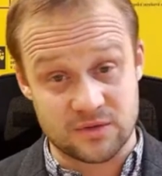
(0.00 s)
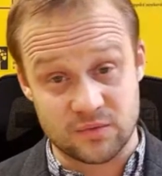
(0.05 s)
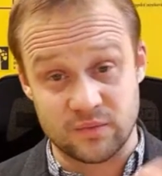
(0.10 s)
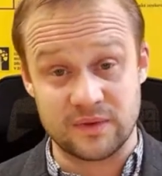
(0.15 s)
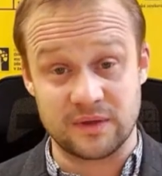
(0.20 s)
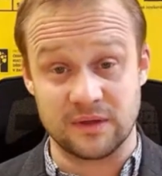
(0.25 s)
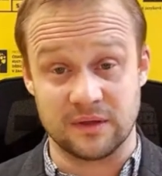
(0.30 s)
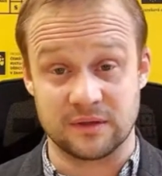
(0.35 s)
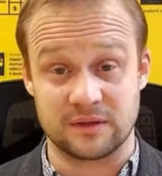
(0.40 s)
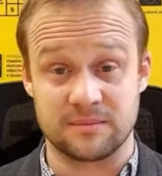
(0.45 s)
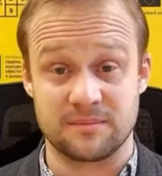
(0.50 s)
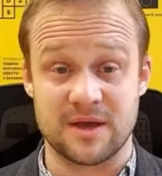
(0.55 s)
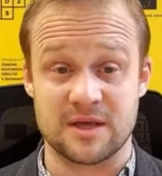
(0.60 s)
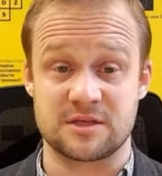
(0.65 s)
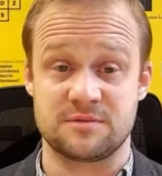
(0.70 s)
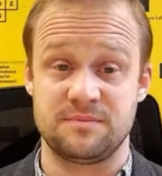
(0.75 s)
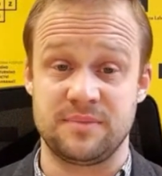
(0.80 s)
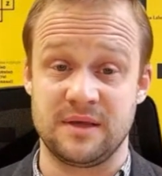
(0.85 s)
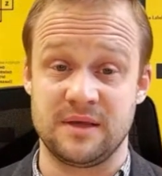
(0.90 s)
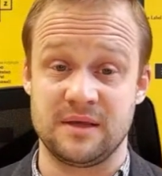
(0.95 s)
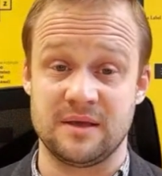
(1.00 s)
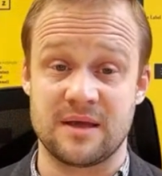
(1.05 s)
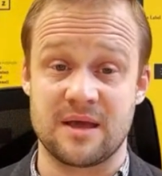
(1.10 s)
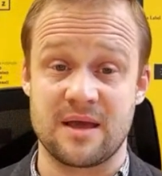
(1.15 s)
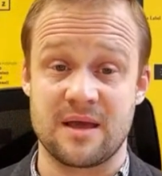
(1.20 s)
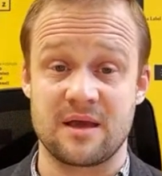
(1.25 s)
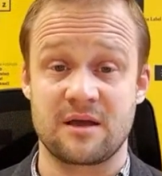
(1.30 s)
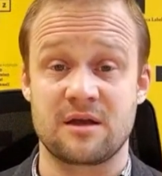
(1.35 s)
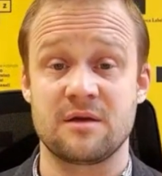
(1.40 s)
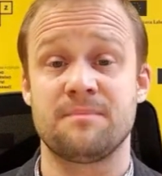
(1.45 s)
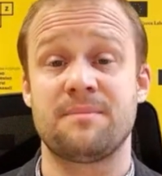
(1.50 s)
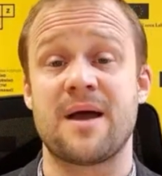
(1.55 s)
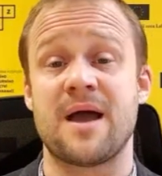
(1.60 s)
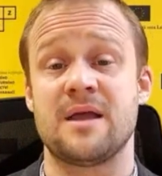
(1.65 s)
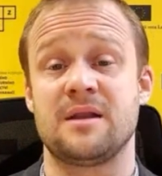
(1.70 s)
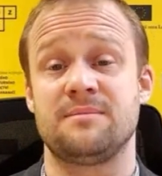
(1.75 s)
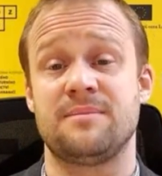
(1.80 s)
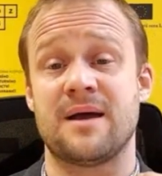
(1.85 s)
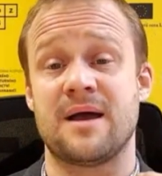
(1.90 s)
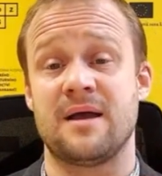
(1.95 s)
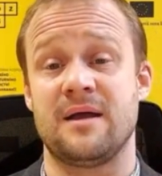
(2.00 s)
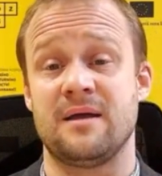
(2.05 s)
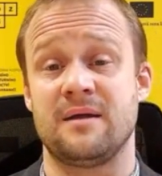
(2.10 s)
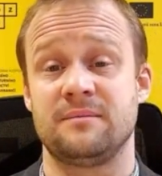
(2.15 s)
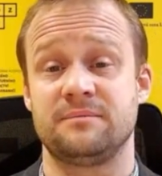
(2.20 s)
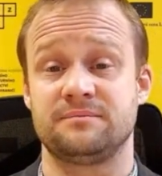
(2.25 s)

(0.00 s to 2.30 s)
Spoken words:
world must be accompanied by